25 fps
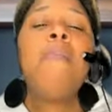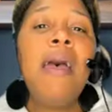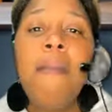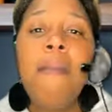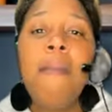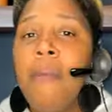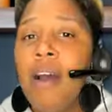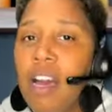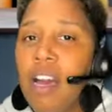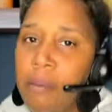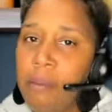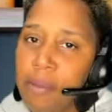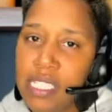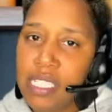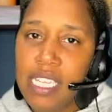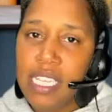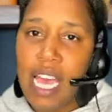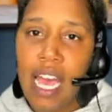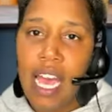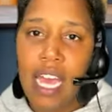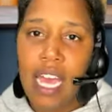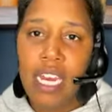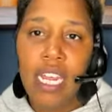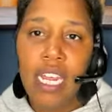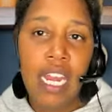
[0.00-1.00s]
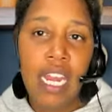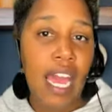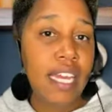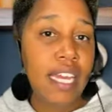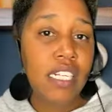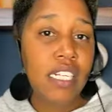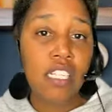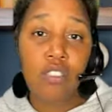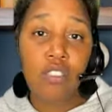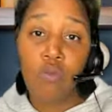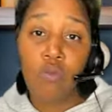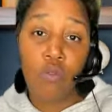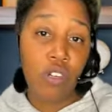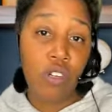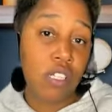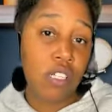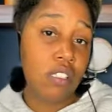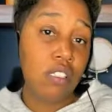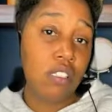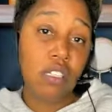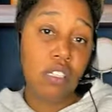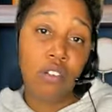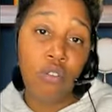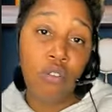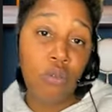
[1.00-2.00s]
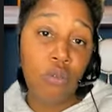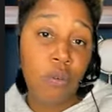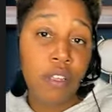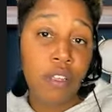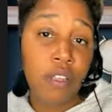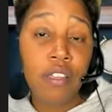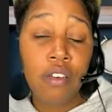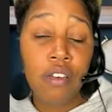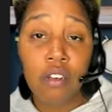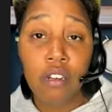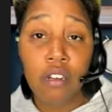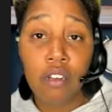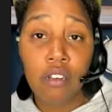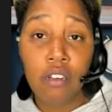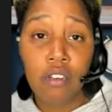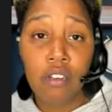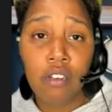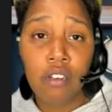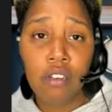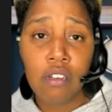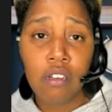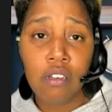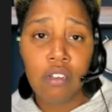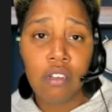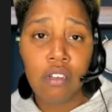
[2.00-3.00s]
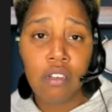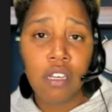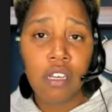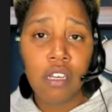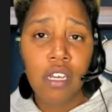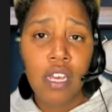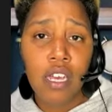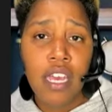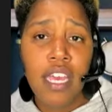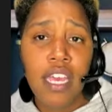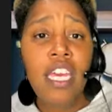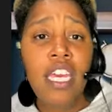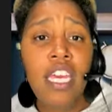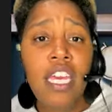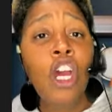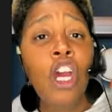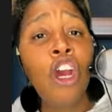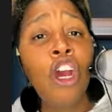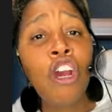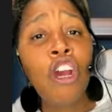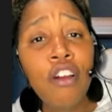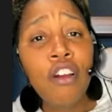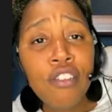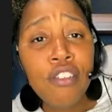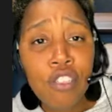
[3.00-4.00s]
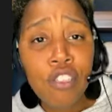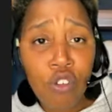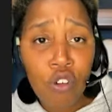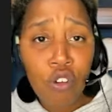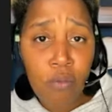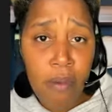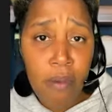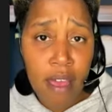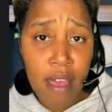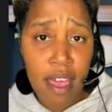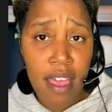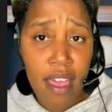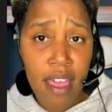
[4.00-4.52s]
mama died and I just wanted to go with her. It hurt so bad.